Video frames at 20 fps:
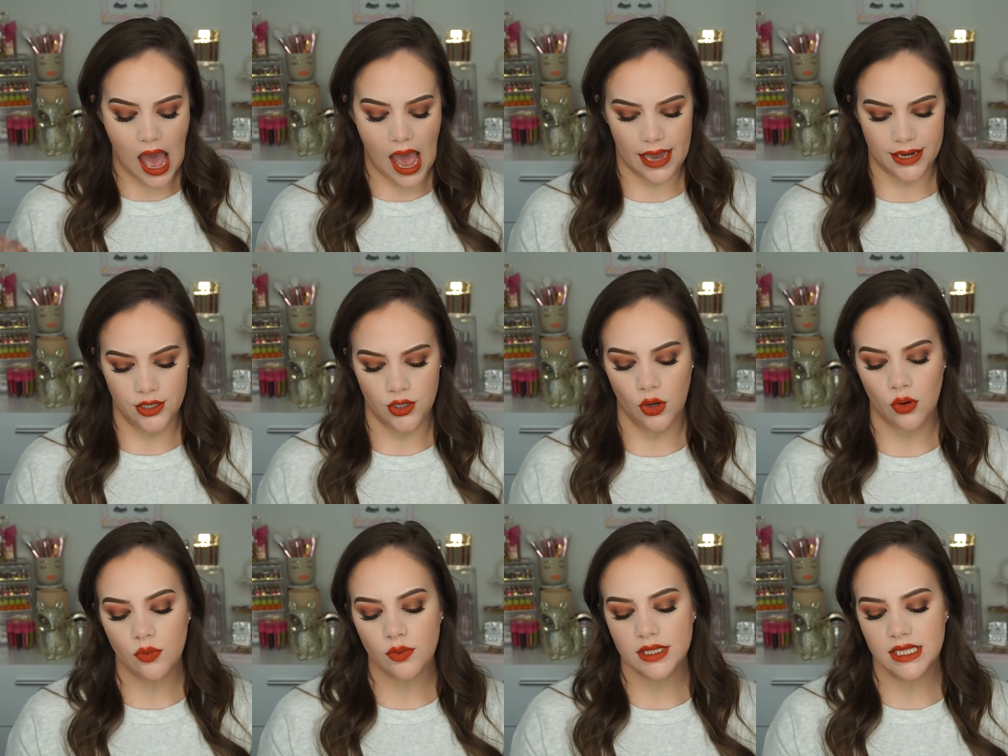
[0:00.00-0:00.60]
I
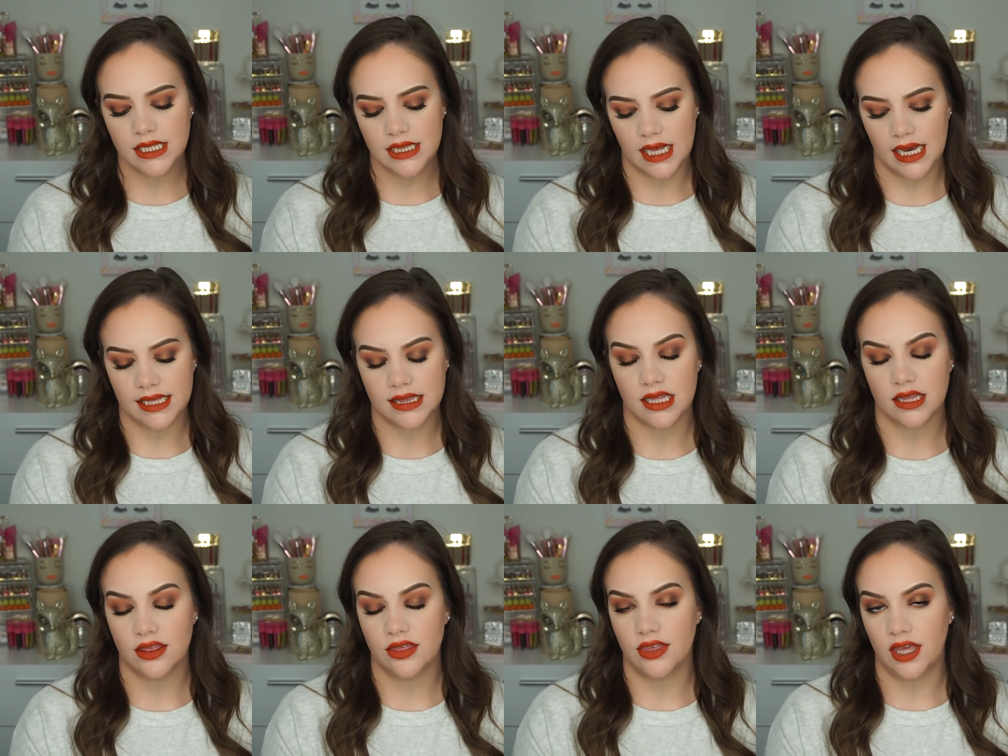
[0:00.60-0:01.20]
don't really like
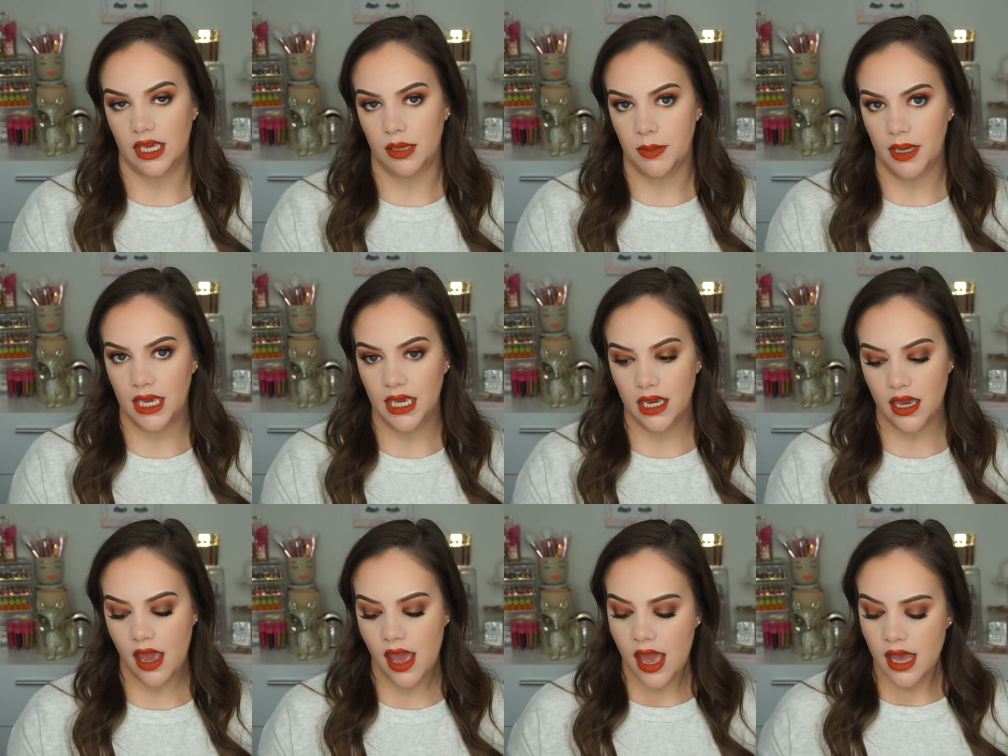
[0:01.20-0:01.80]
the
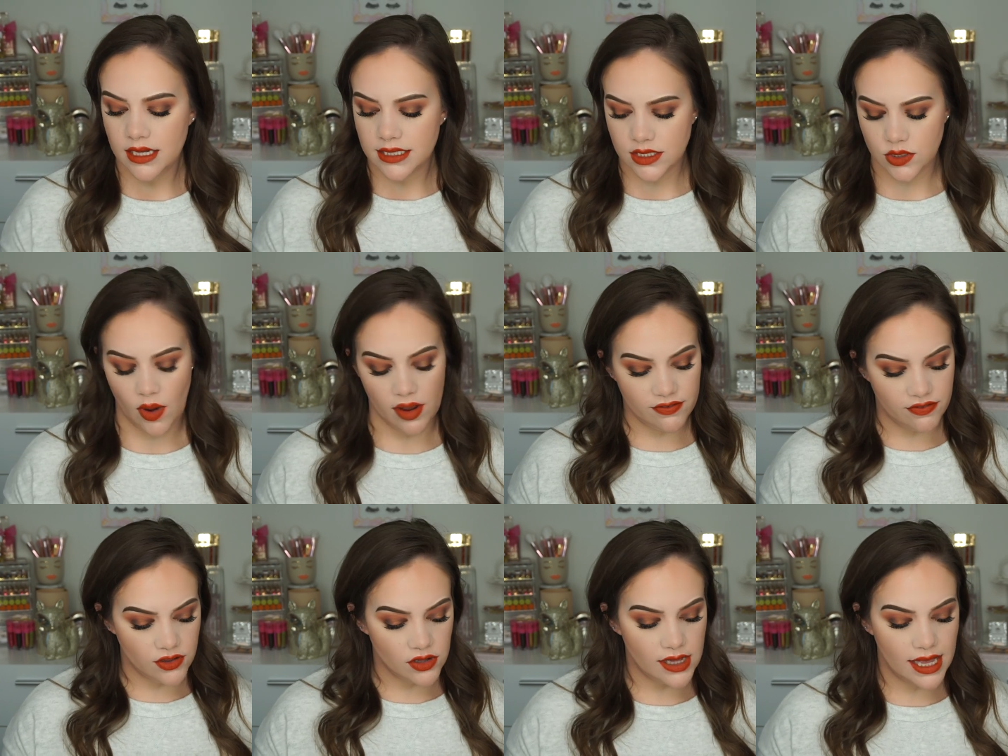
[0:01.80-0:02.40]
theming so
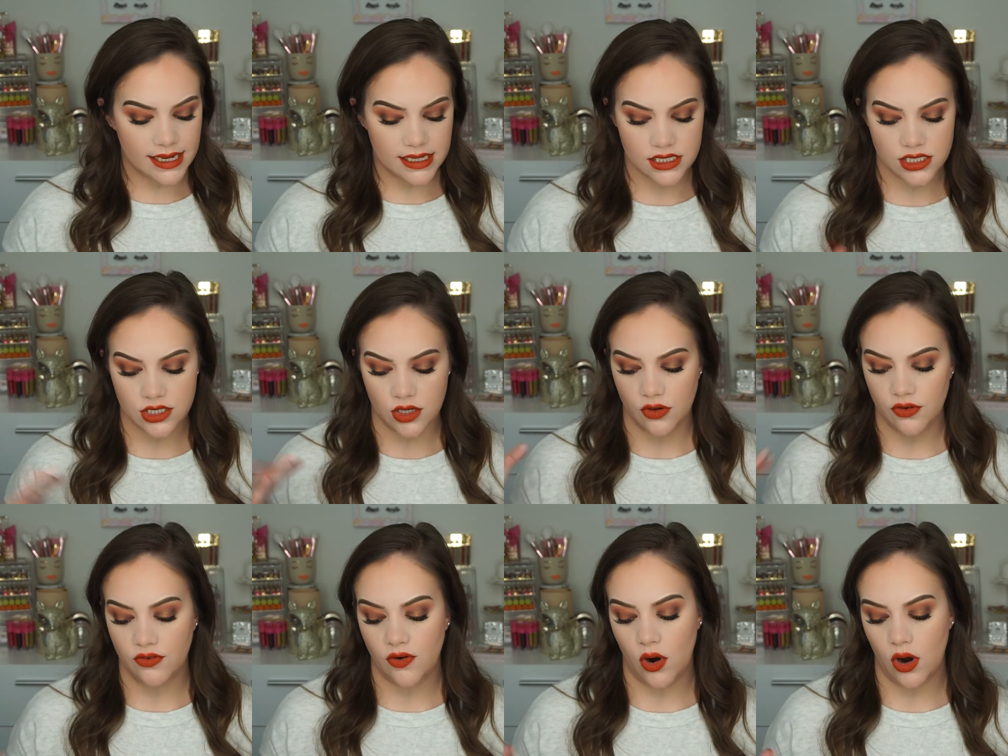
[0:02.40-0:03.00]
I feel like
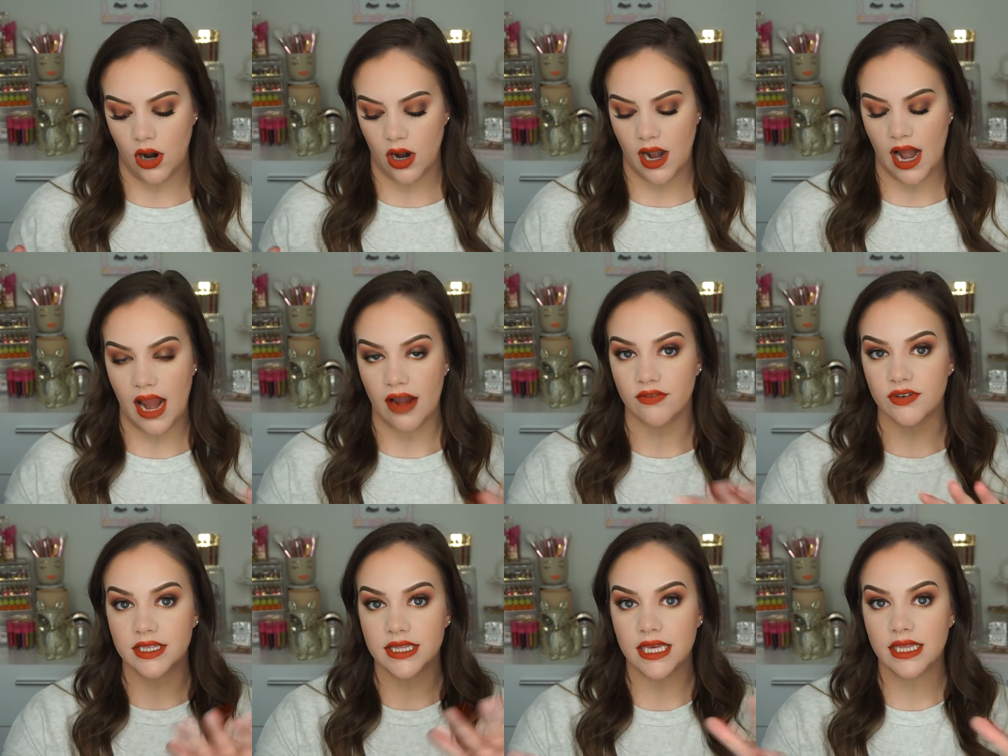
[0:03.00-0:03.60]
so far
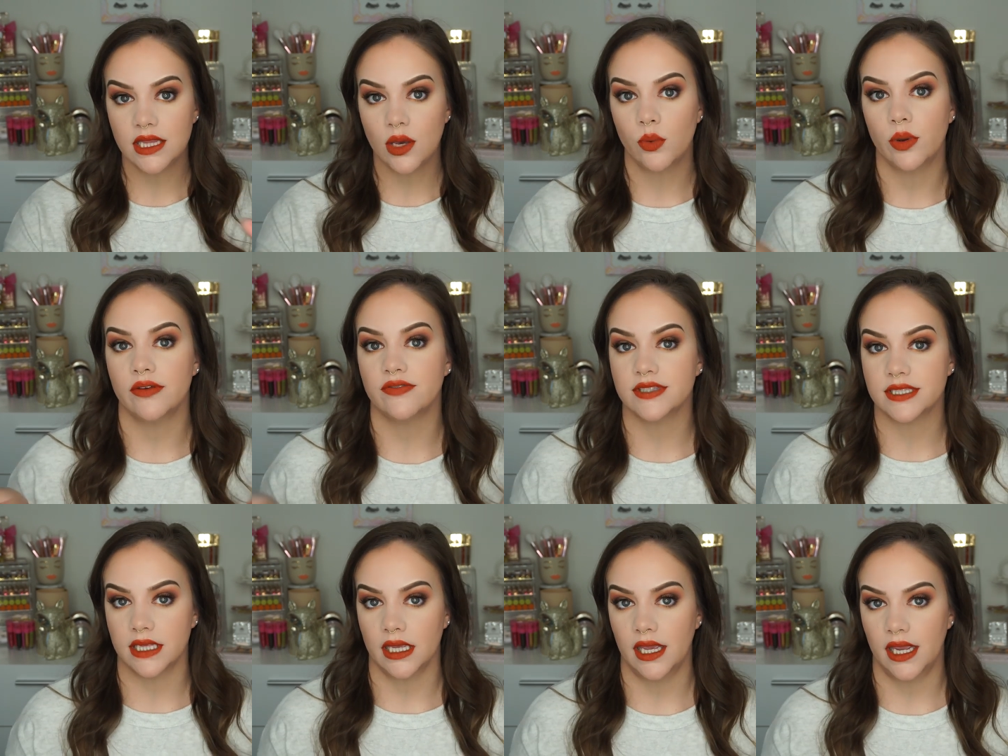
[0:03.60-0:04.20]
everything that we've
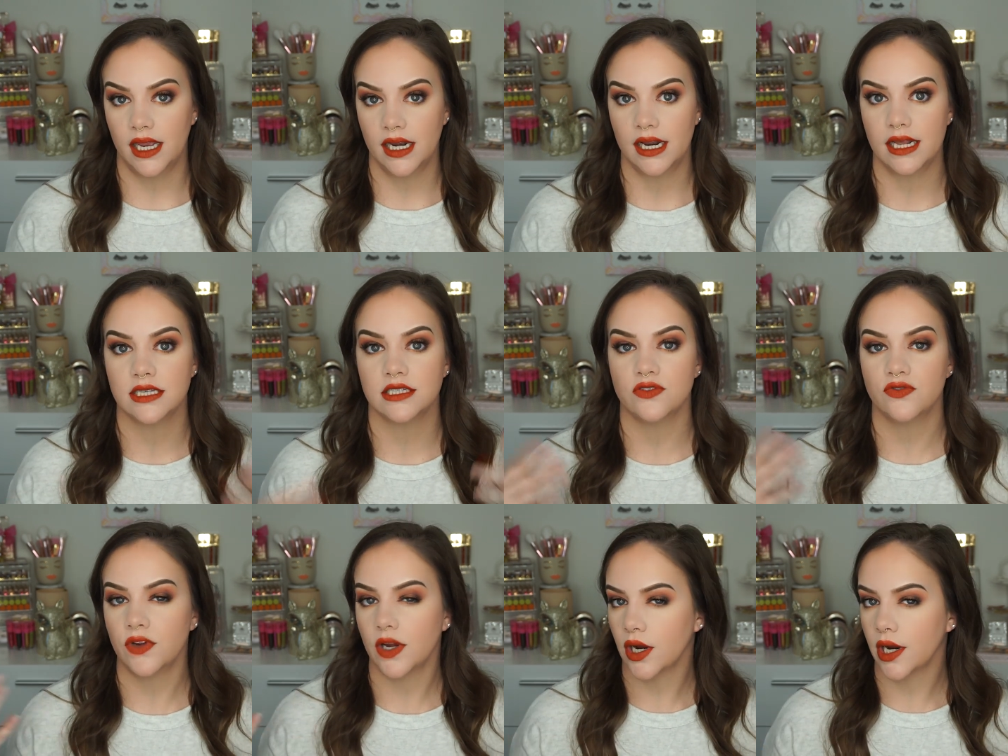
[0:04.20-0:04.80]
seen
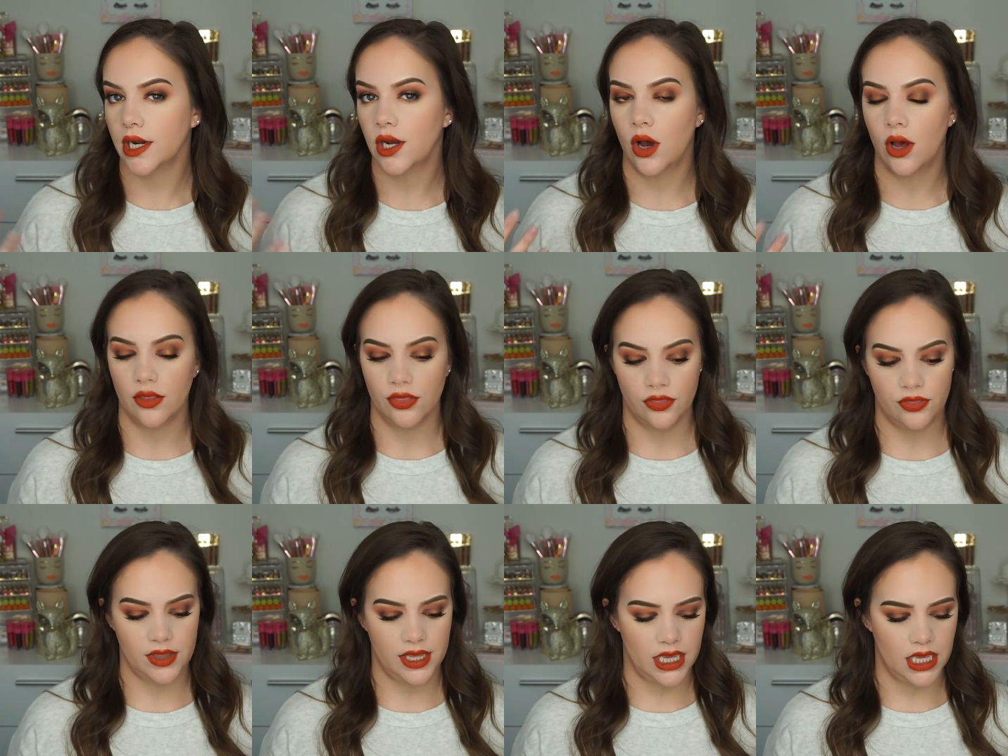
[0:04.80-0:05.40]
is very
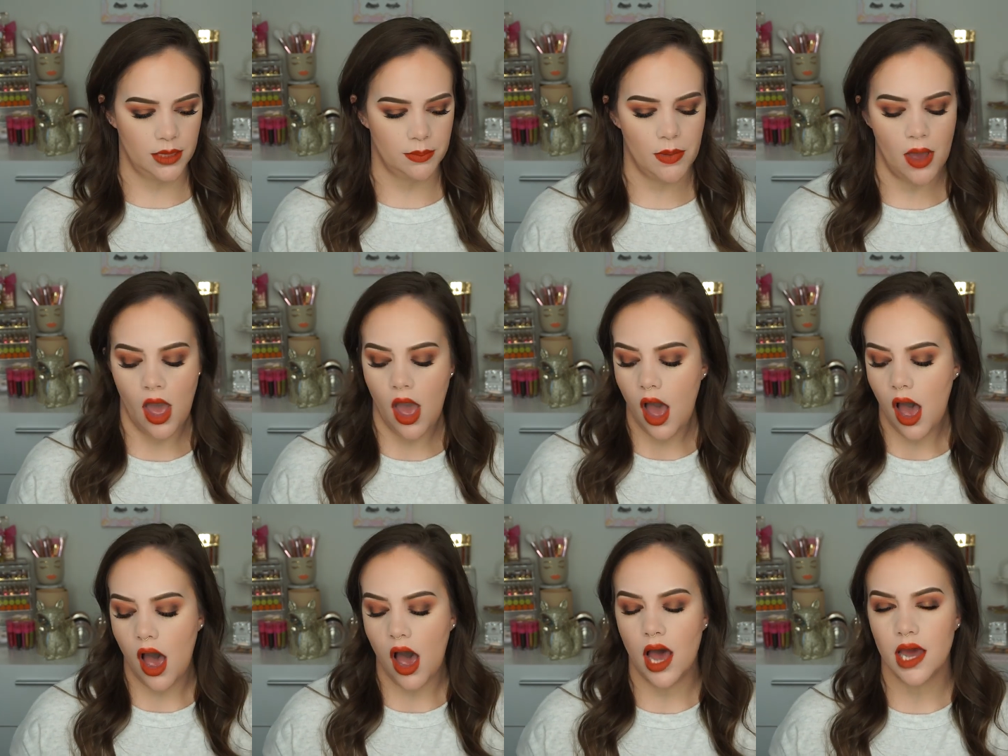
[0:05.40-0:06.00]
on theme.
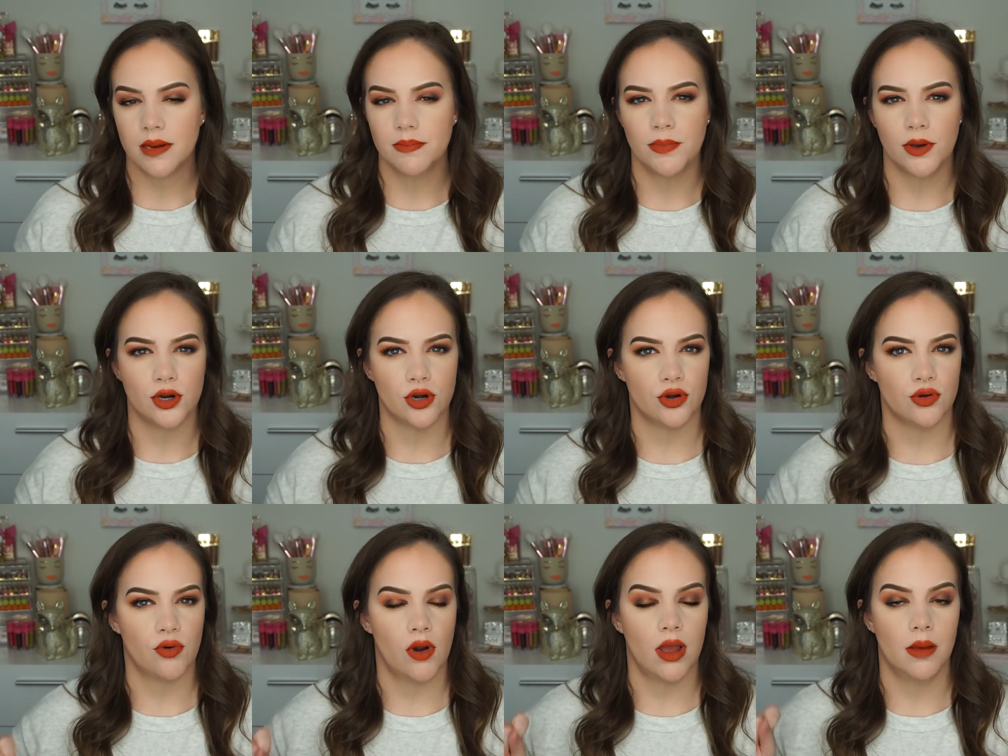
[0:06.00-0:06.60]
Hot
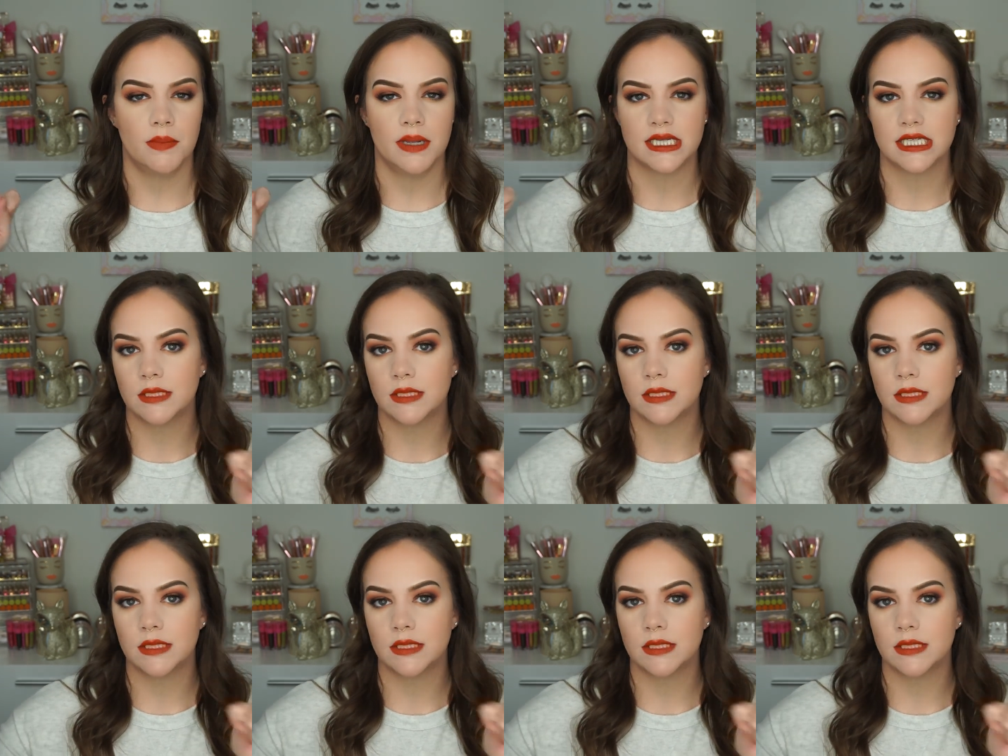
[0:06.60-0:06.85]
buttered rum and